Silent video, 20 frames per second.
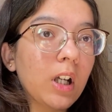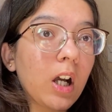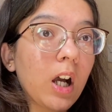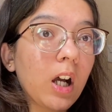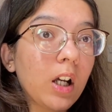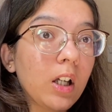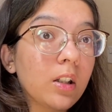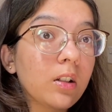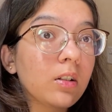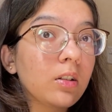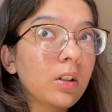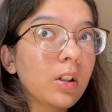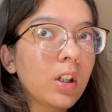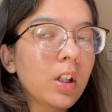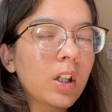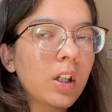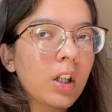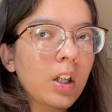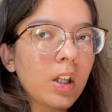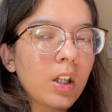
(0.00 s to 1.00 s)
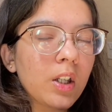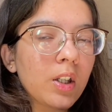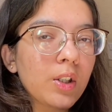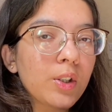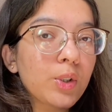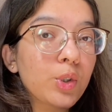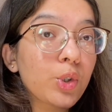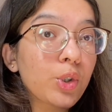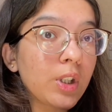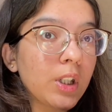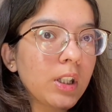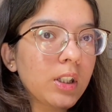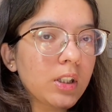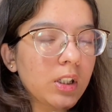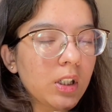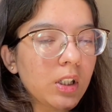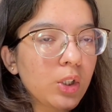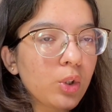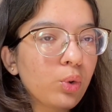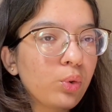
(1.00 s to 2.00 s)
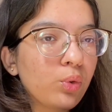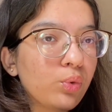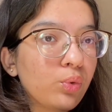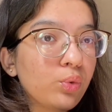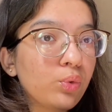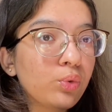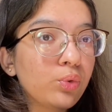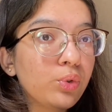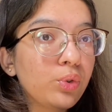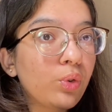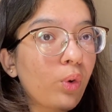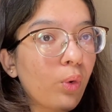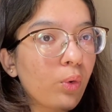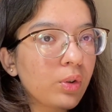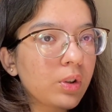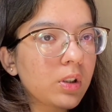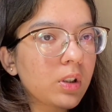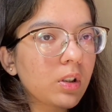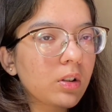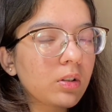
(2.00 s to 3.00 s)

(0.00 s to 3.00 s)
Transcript: are treated who don't,